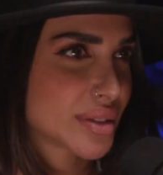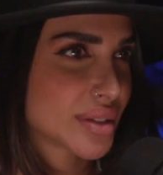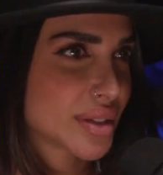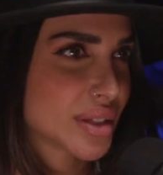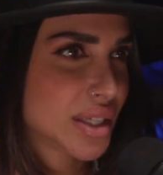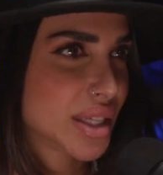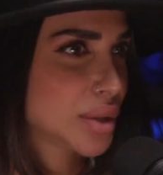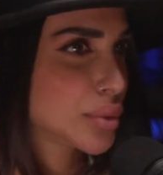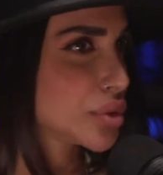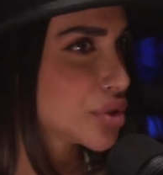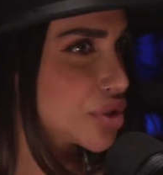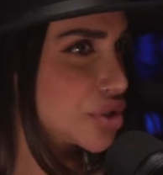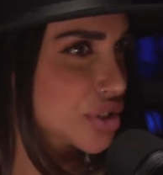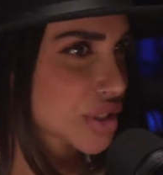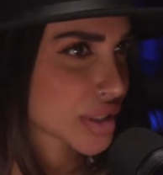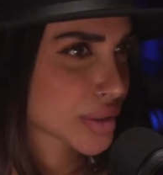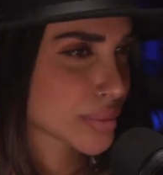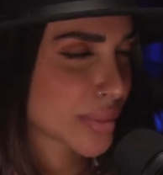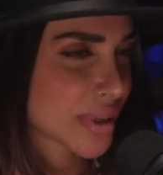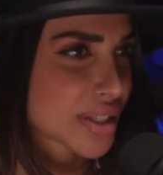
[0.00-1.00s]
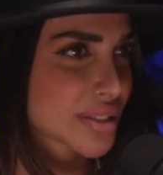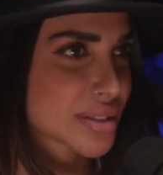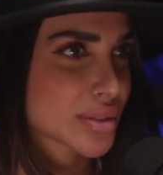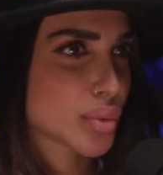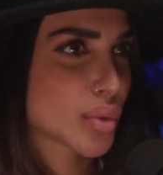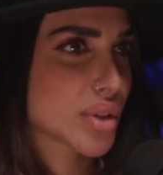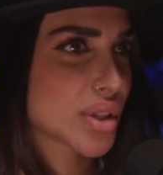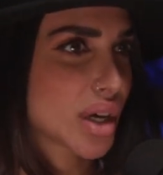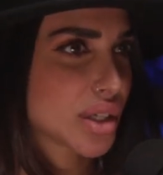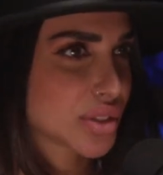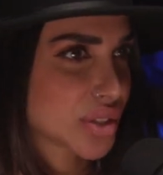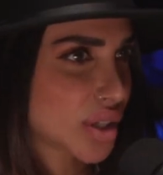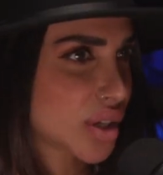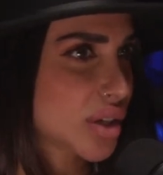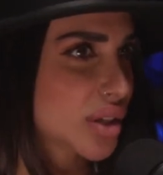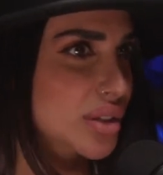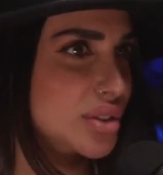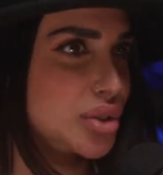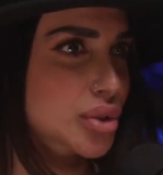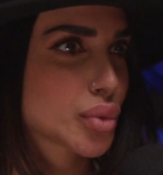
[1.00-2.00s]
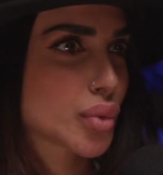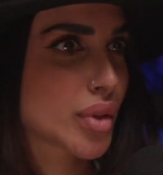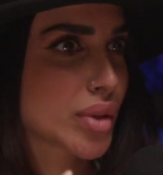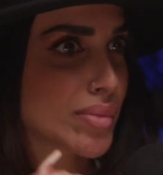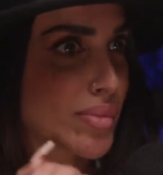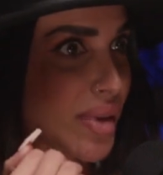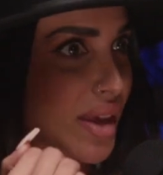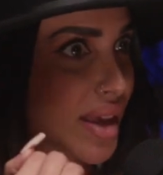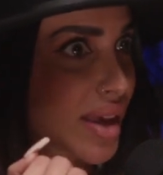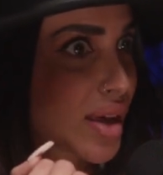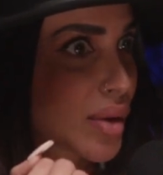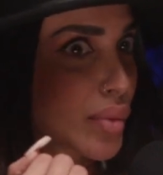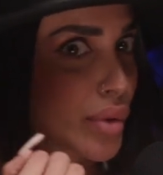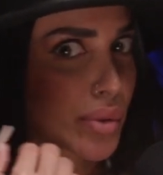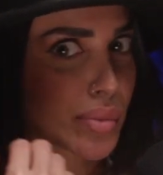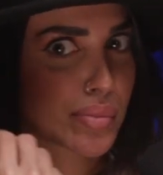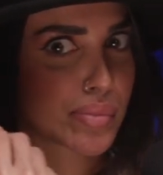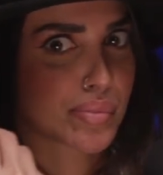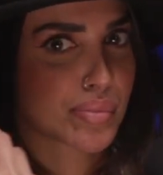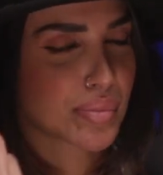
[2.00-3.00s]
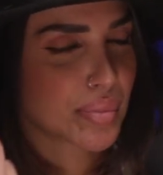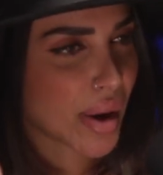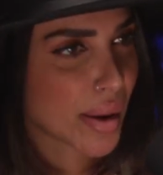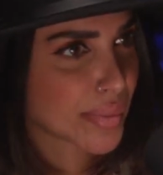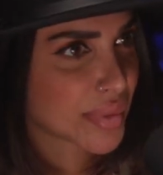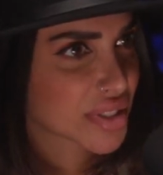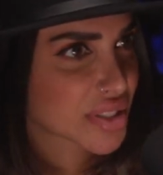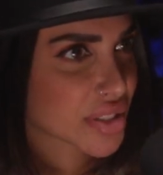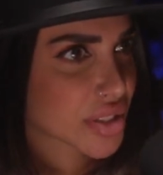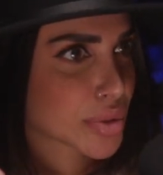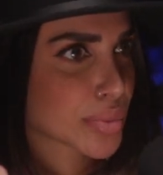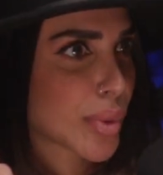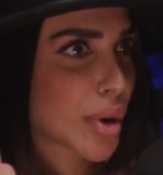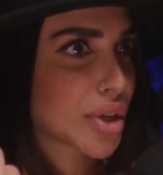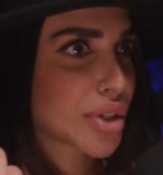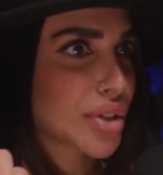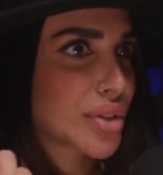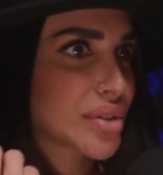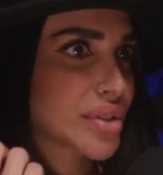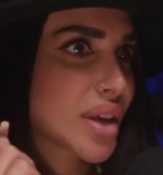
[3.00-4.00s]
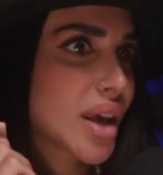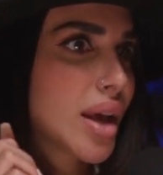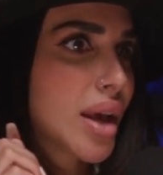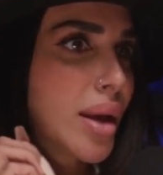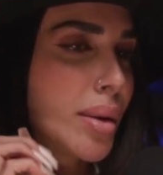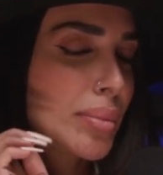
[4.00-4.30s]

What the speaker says: He was just mixed with adults, with me, with my business partners,